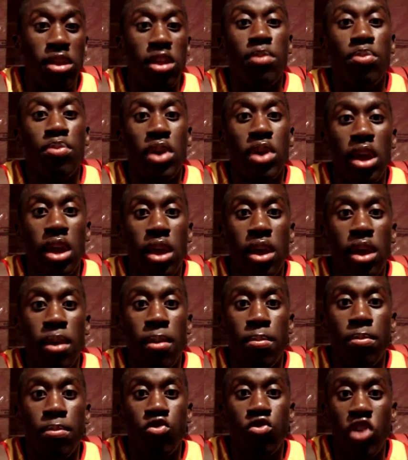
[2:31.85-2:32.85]
sleep when
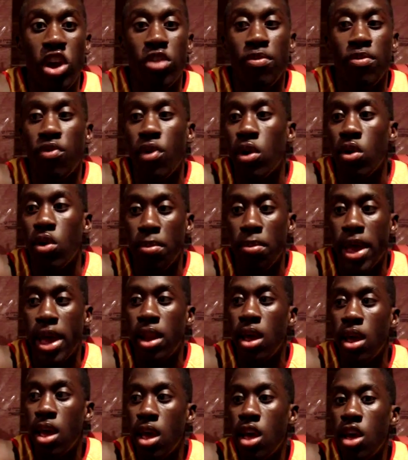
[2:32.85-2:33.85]
I stretch before I go to
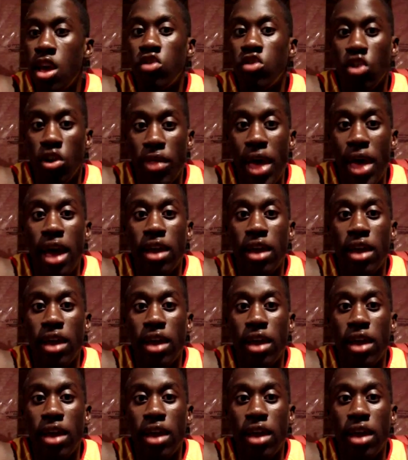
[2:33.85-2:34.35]
bed. So